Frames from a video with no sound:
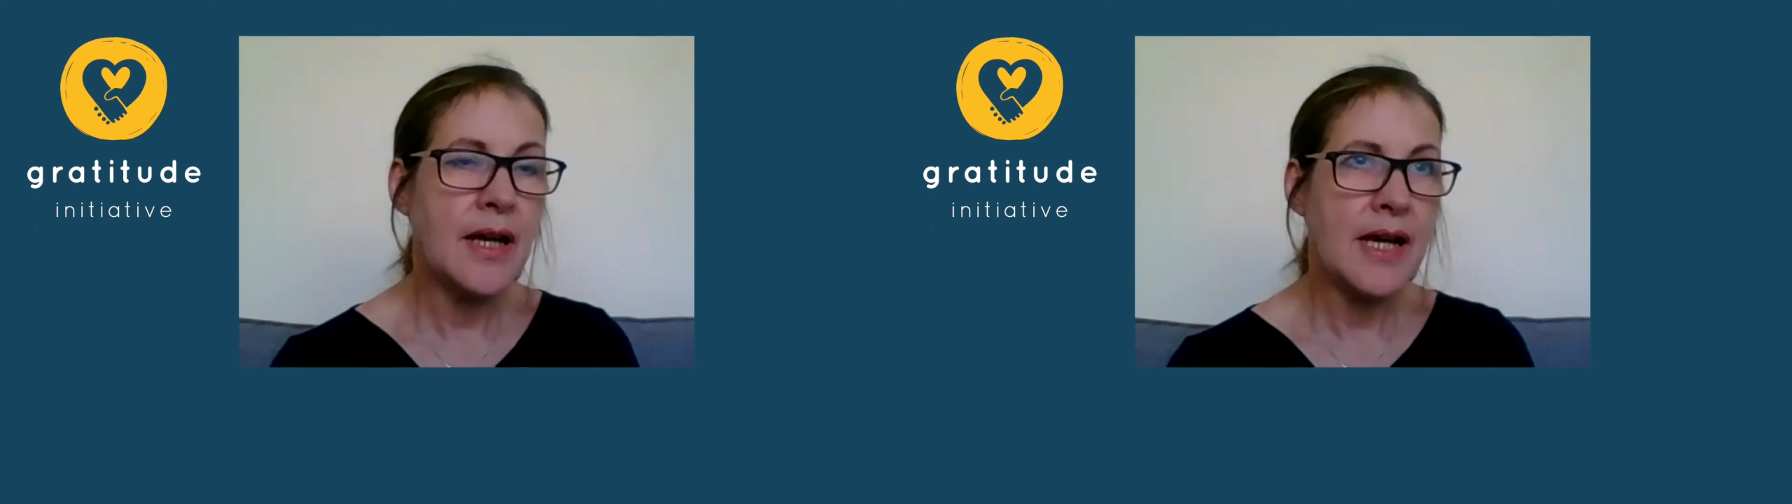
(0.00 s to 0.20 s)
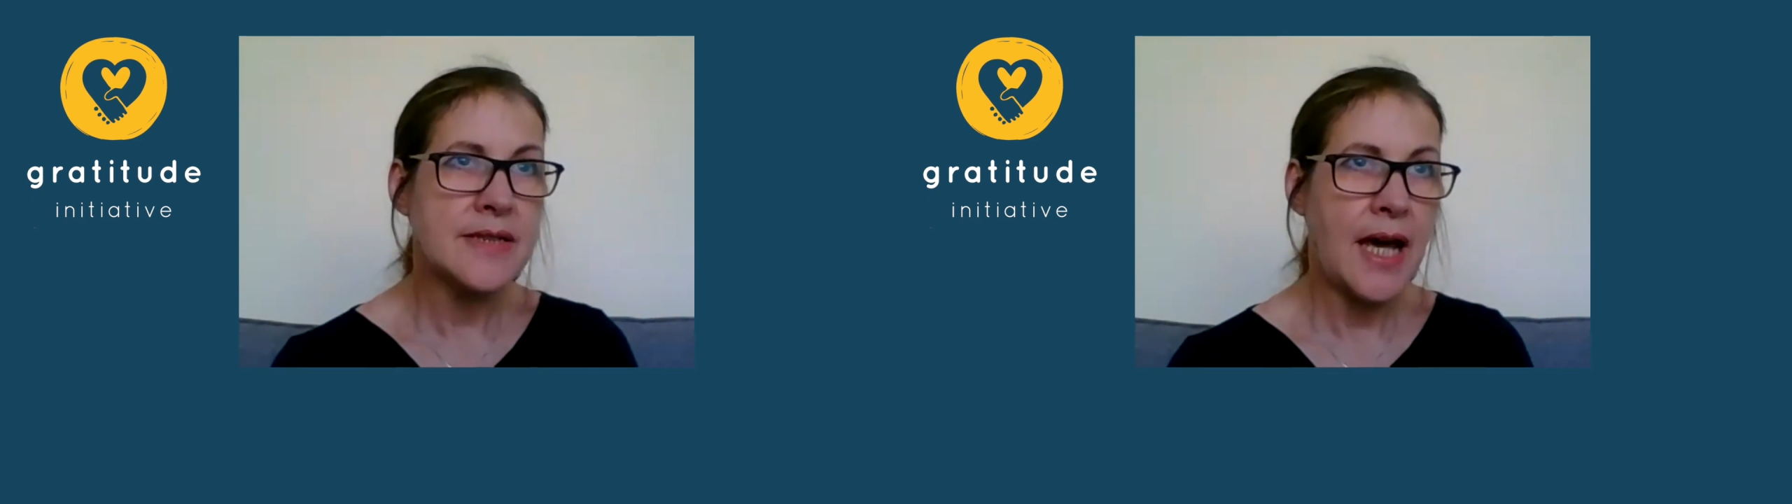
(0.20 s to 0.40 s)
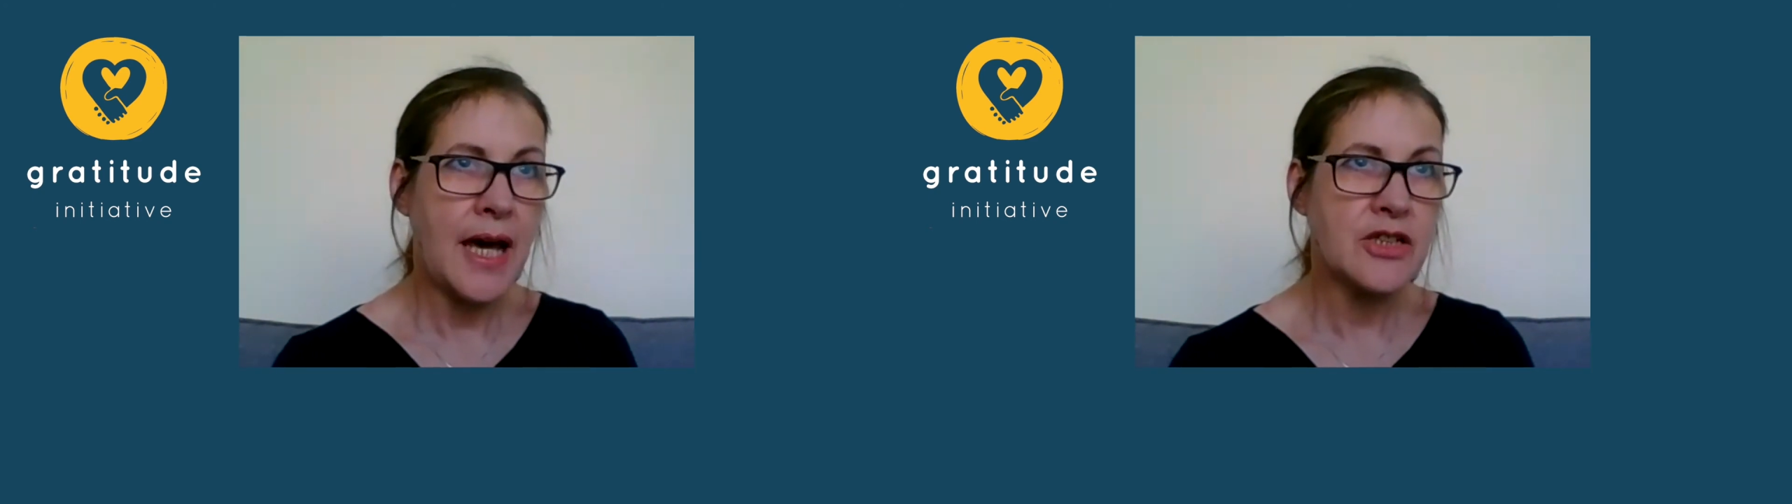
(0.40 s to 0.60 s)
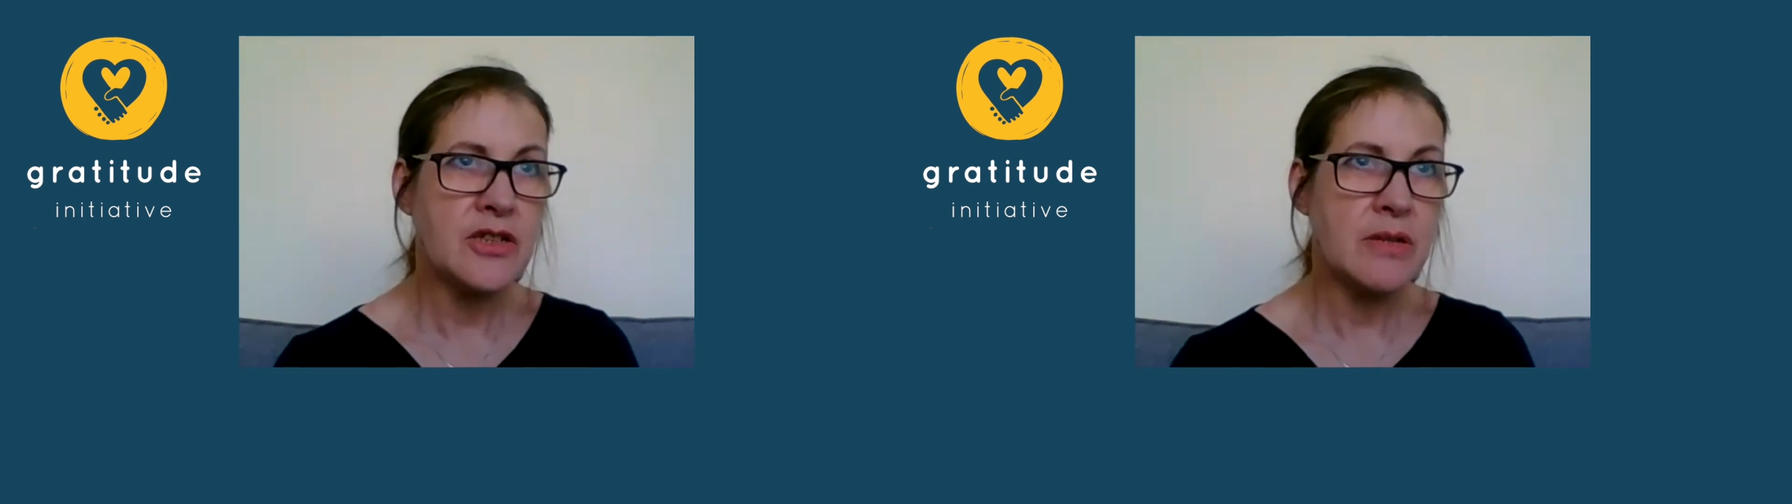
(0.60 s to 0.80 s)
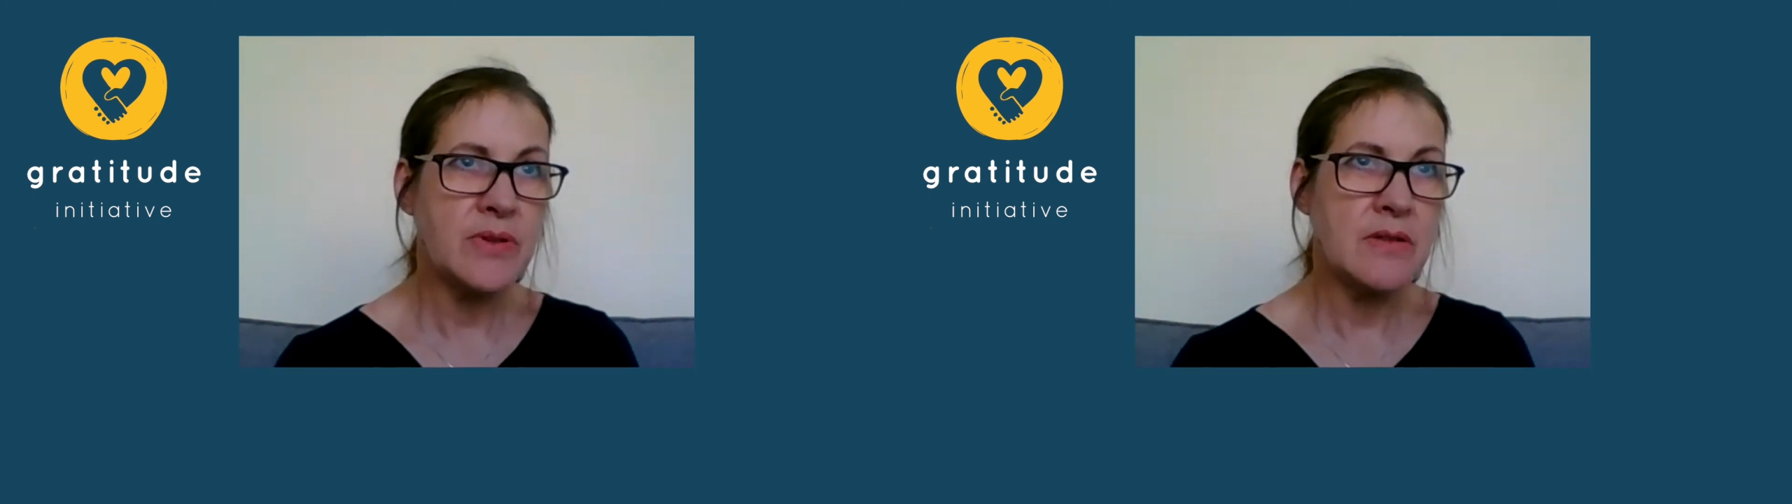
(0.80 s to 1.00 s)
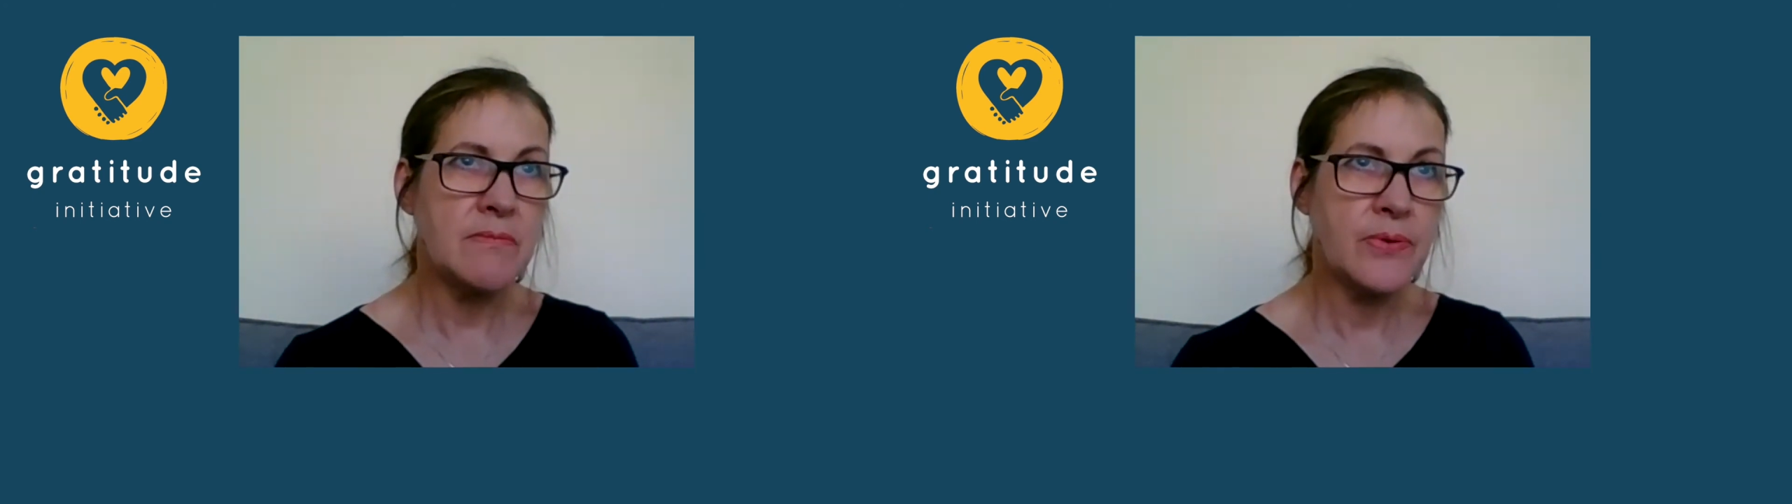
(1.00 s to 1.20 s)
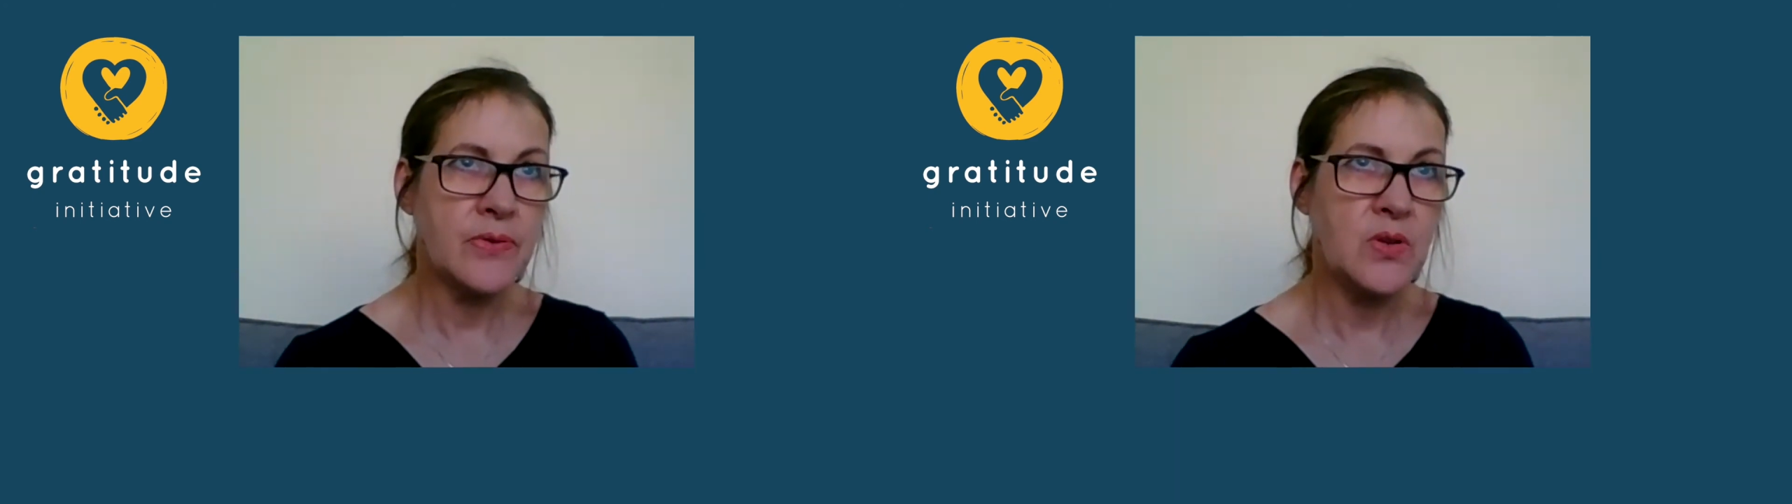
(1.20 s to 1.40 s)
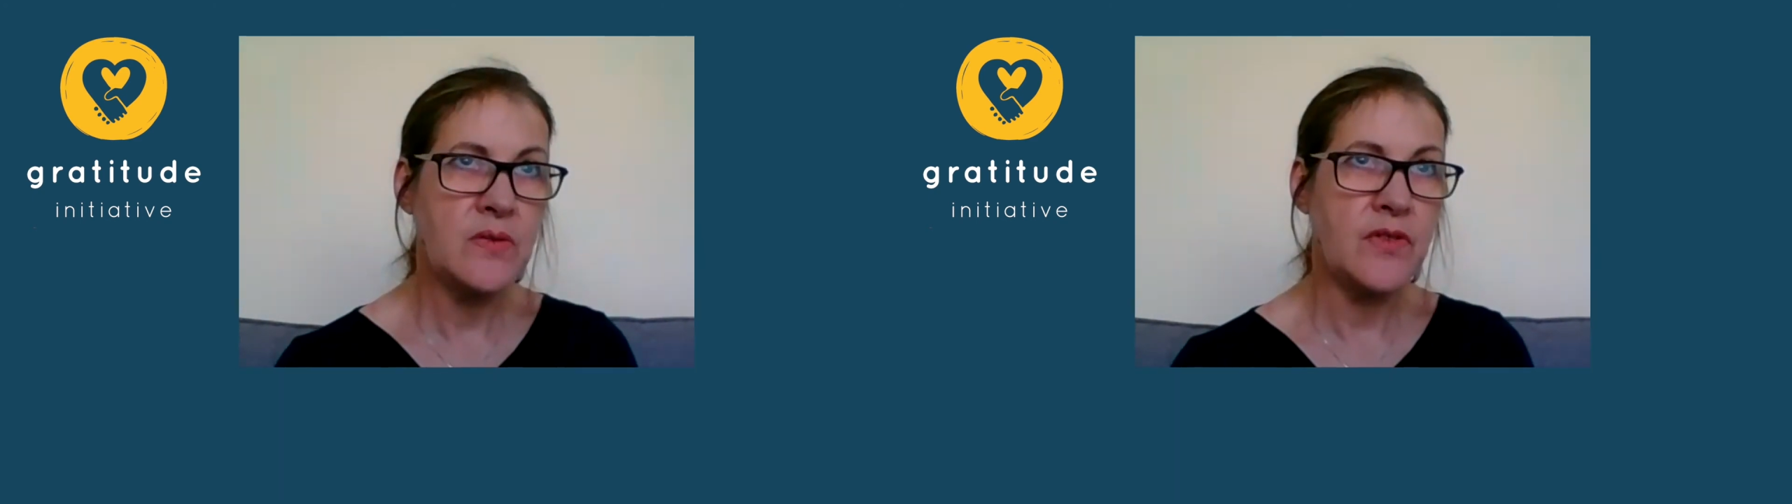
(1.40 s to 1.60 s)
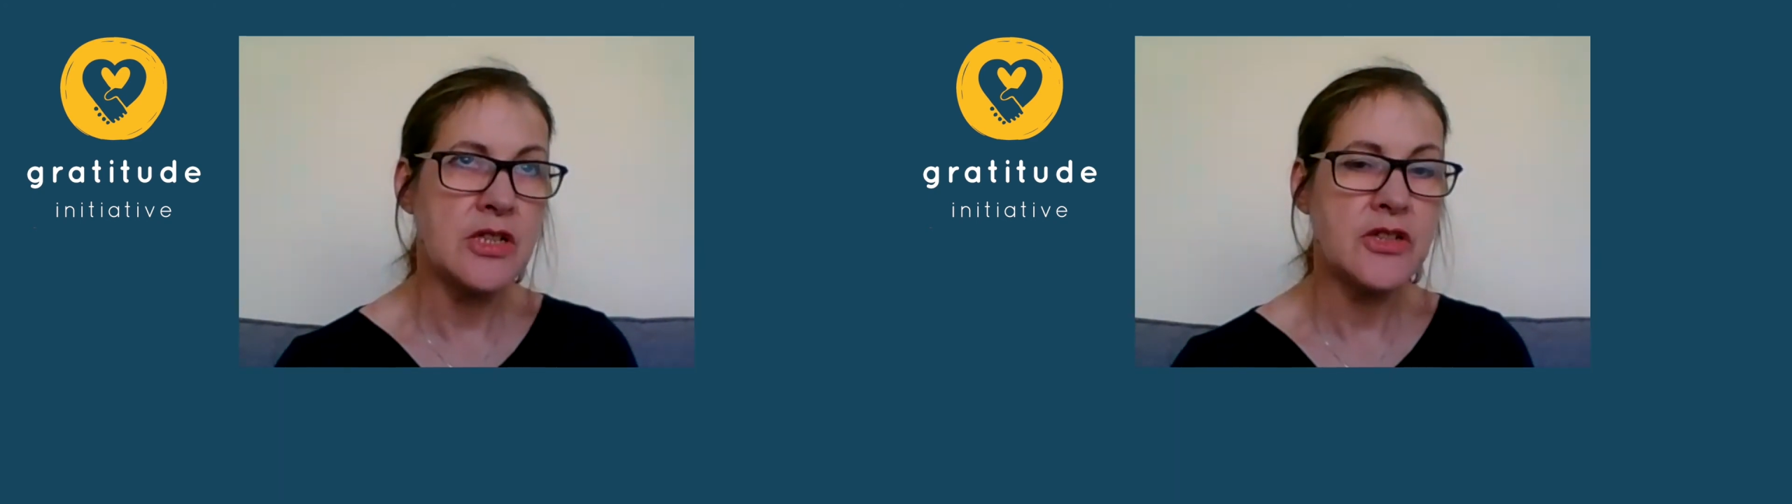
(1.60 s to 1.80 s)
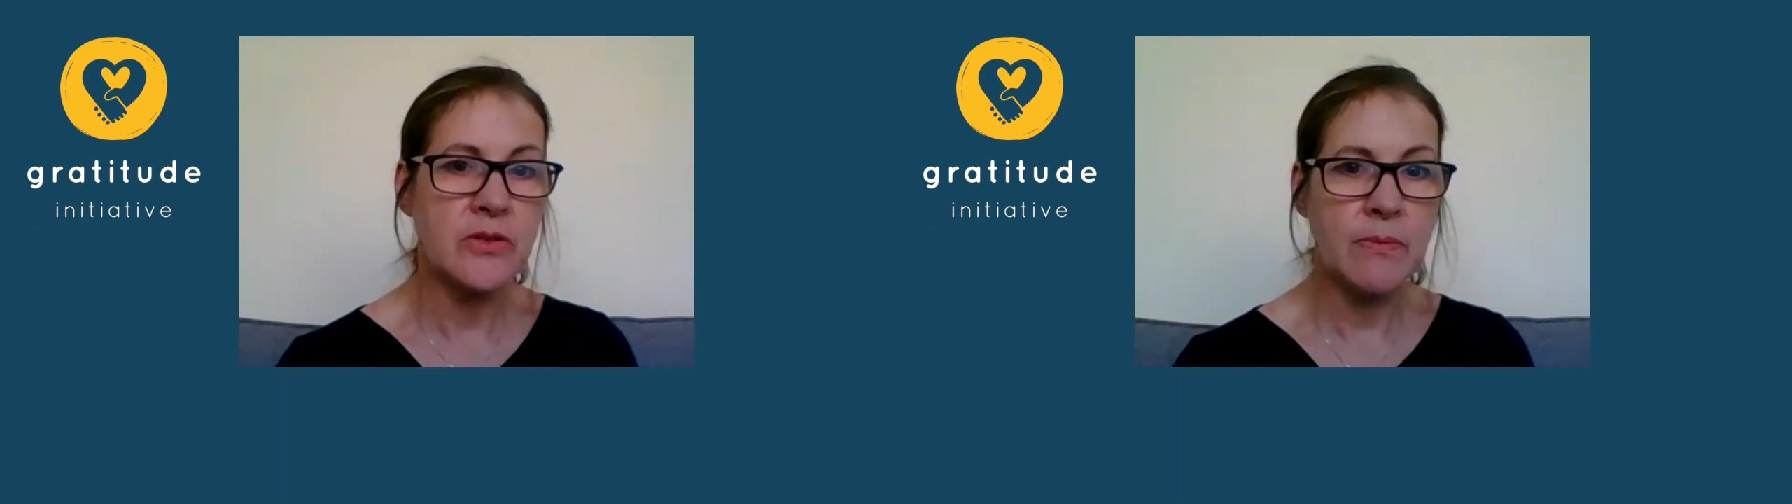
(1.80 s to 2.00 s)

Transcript: has actually been proven to